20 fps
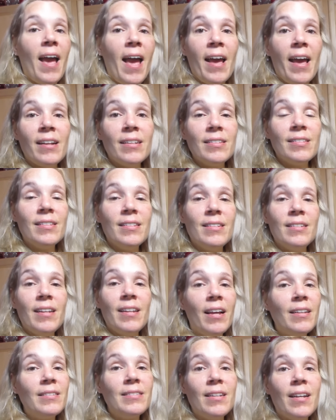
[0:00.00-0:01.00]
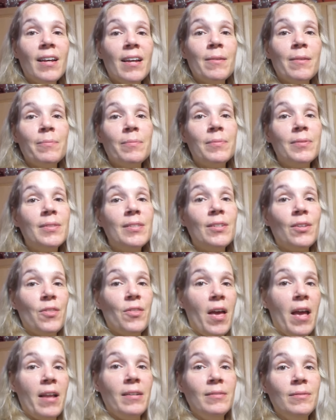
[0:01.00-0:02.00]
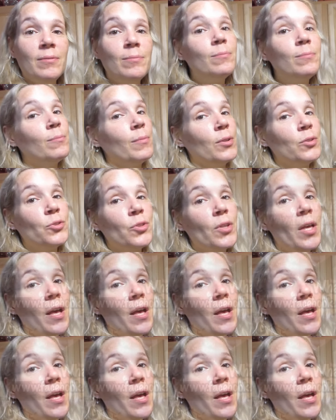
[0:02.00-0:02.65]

and I'll see you next time. Till then, much